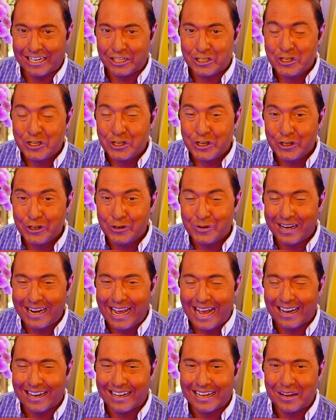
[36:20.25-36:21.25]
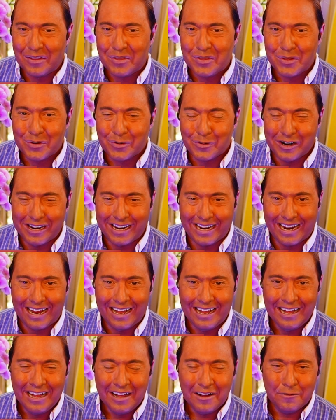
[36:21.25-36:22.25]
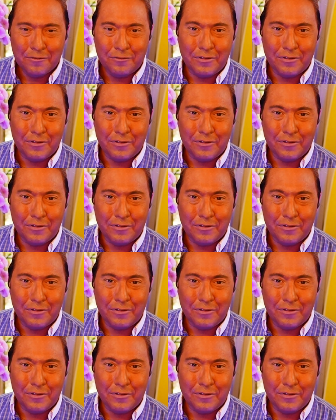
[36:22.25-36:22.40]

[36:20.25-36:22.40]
LALATE two and LALATE three.